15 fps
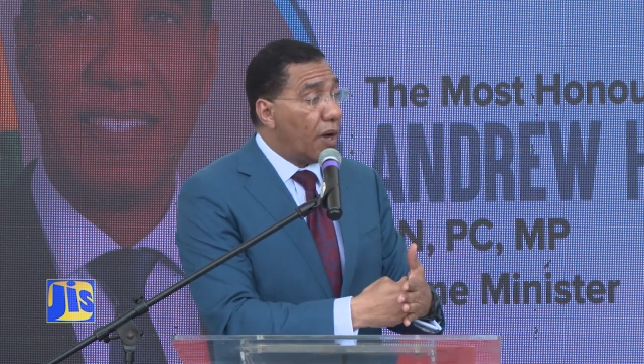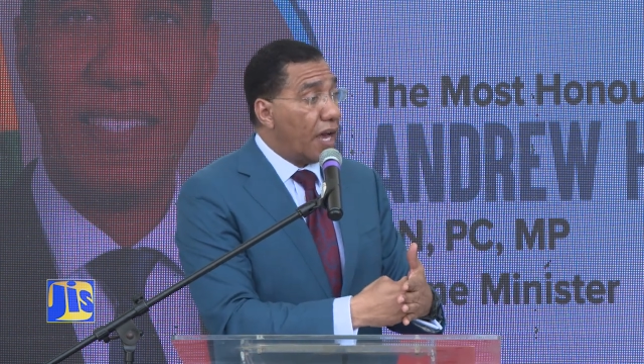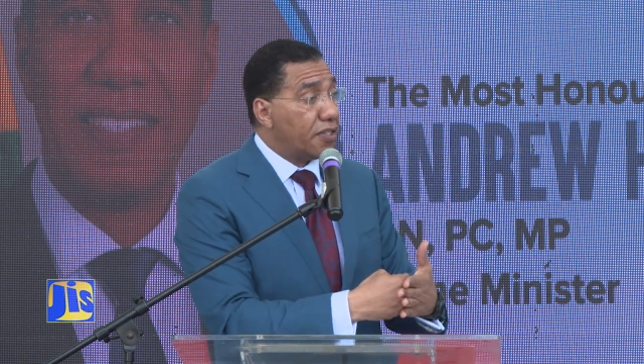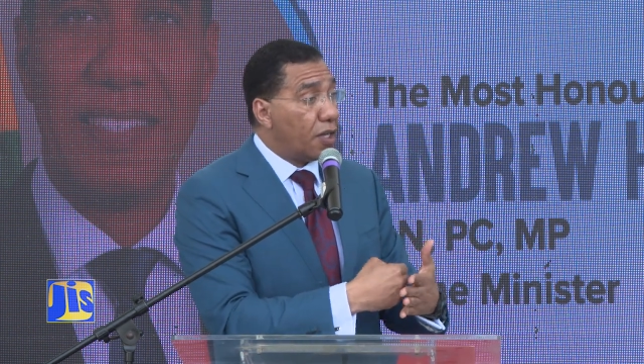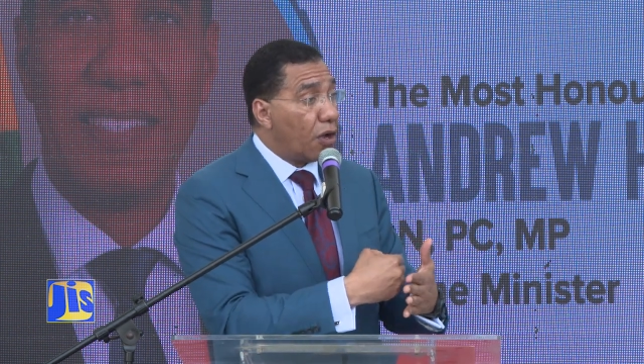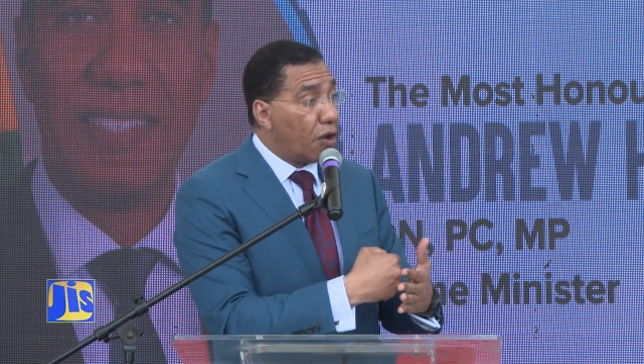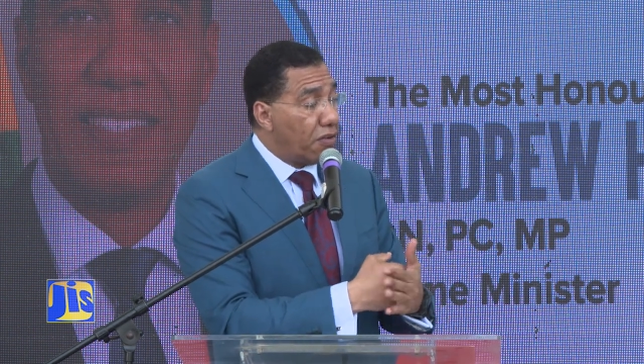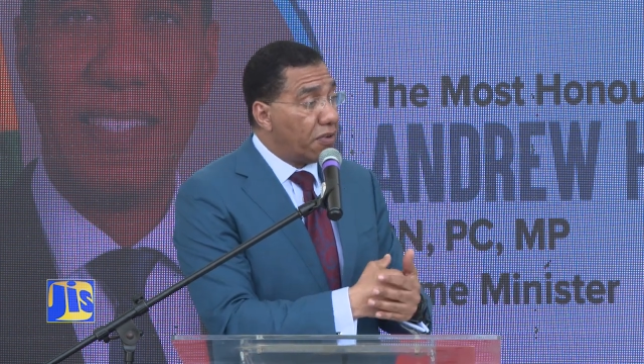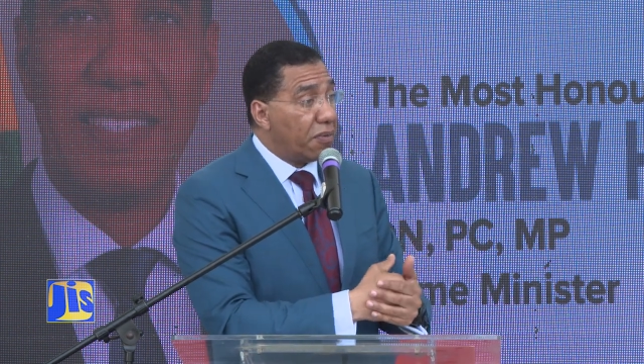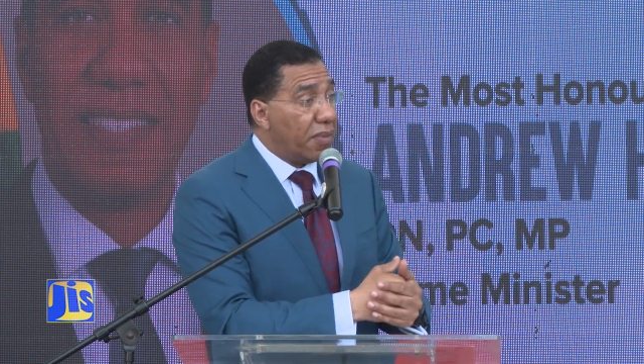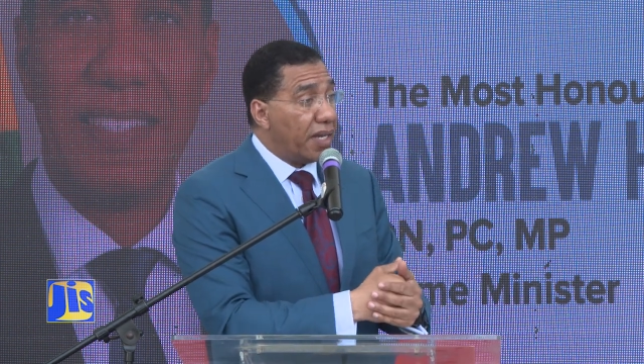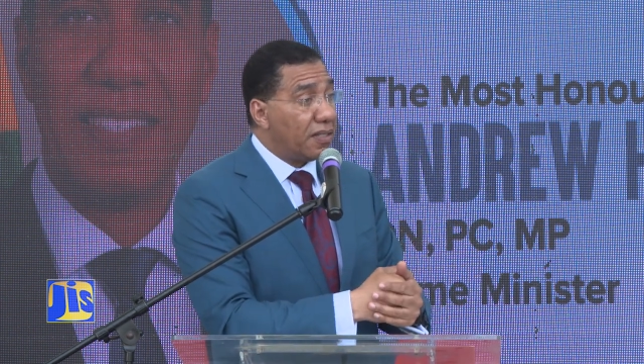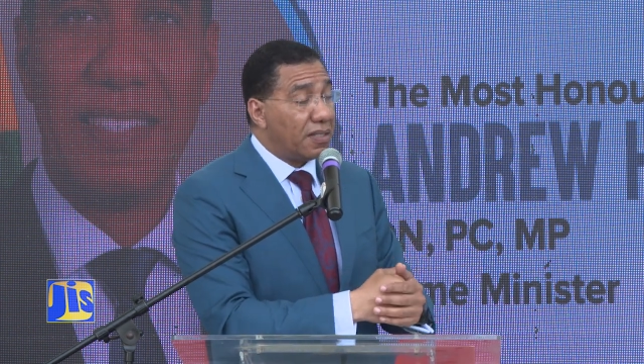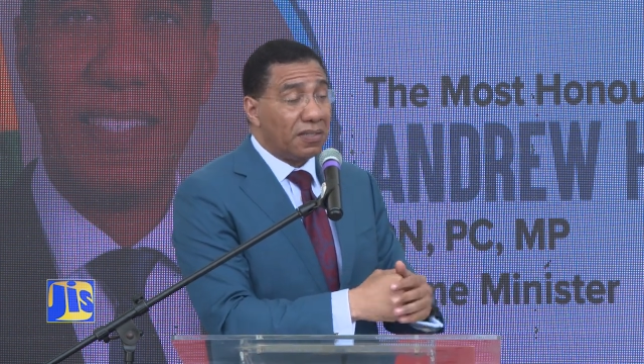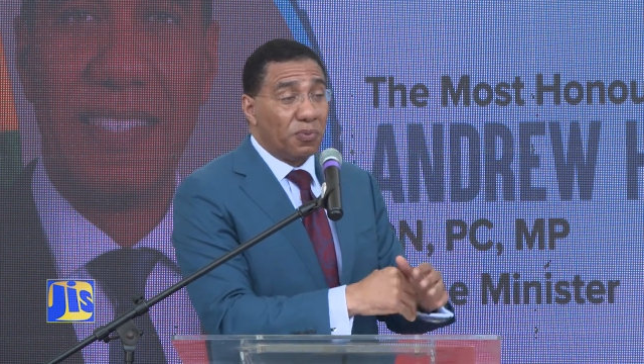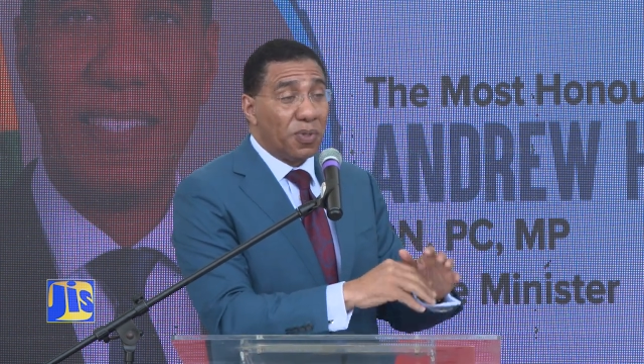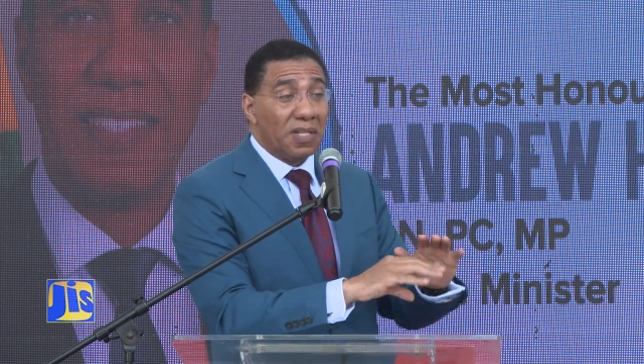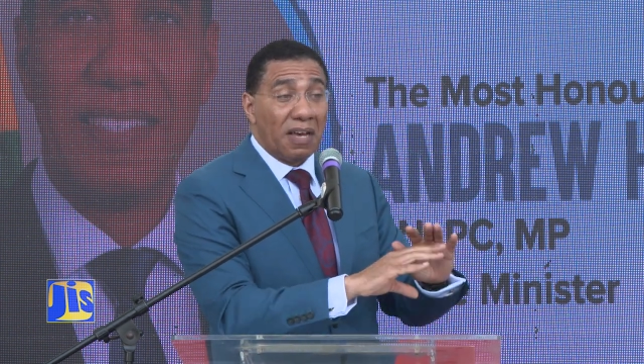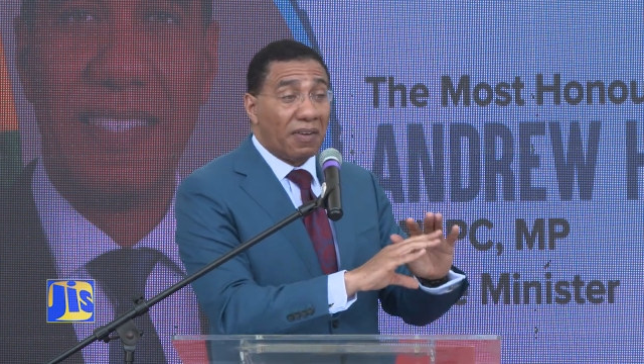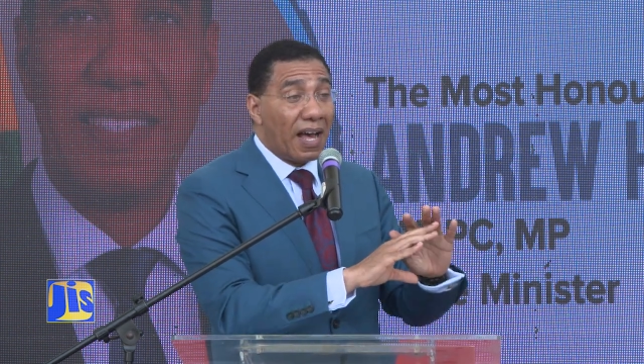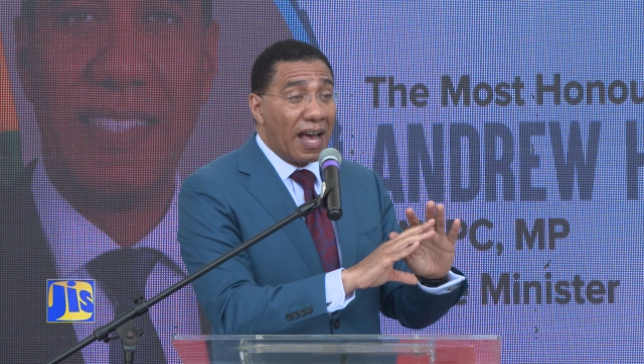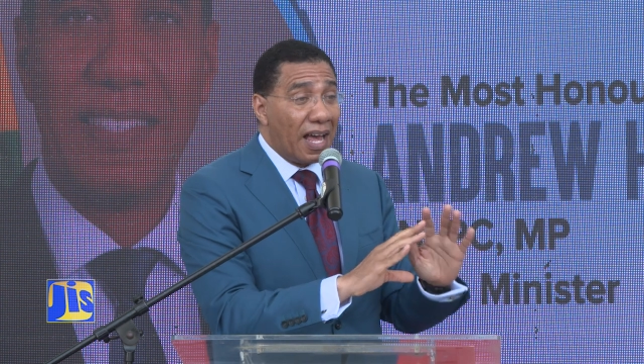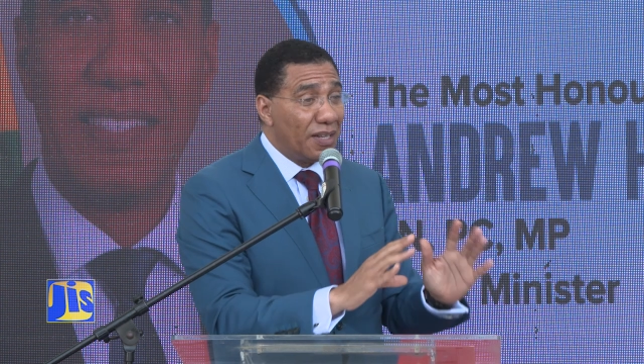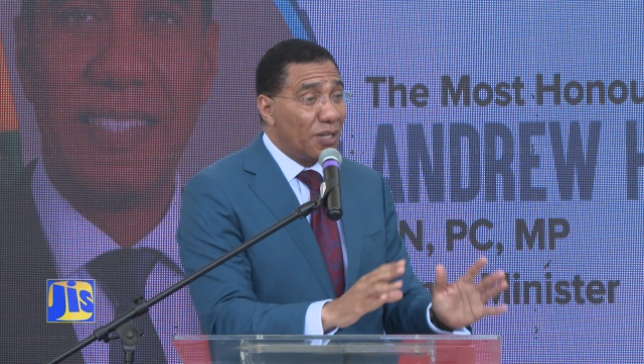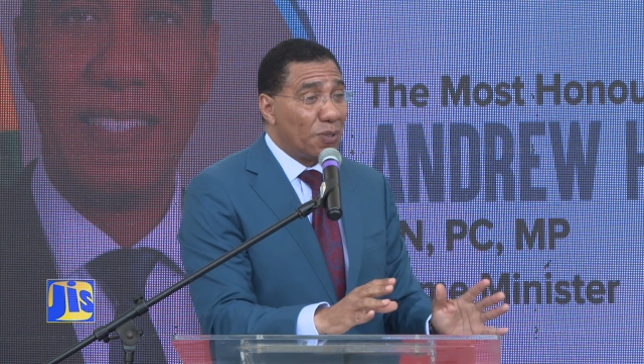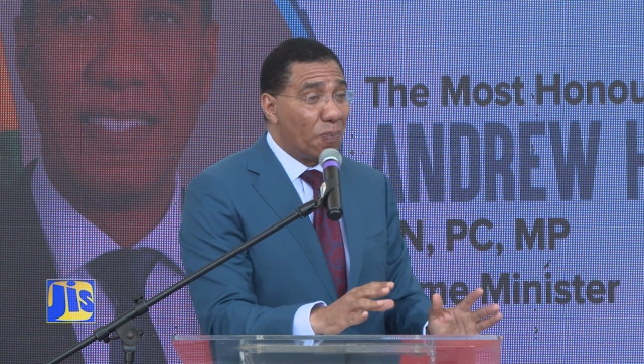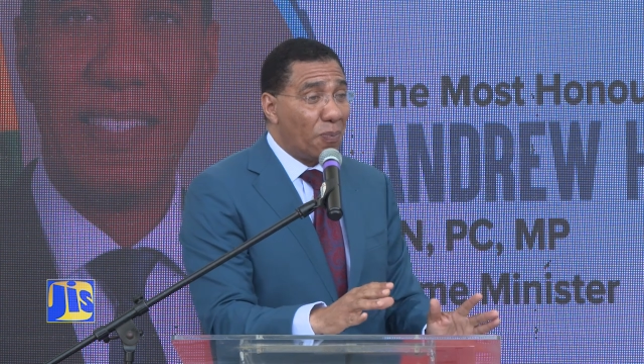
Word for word: as a government, we never had this